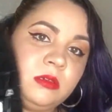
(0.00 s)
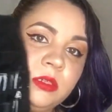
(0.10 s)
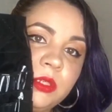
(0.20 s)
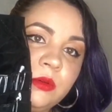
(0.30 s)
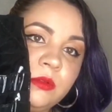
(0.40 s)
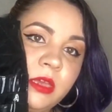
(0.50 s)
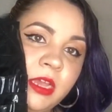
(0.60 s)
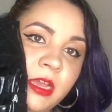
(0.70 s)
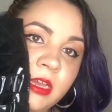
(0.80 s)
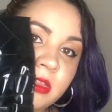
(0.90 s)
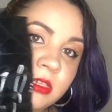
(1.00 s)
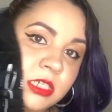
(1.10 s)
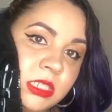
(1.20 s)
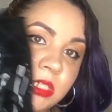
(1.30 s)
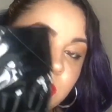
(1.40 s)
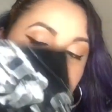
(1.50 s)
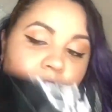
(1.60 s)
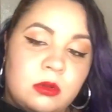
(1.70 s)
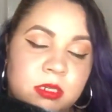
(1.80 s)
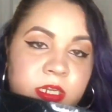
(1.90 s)
So, like, I got this. This was
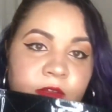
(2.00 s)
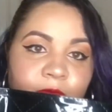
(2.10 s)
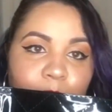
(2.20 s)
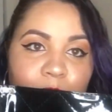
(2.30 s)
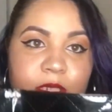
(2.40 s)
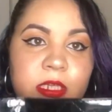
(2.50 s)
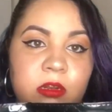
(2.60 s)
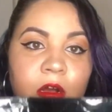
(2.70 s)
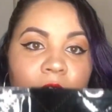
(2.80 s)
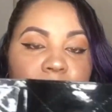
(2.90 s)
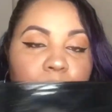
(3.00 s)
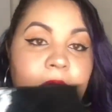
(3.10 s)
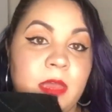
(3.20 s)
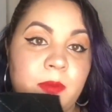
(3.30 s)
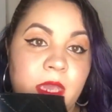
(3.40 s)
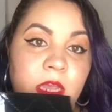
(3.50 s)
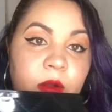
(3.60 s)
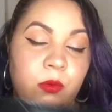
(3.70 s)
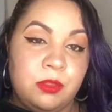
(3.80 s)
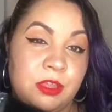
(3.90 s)
all 90% off, so I paid
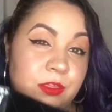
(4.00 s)
only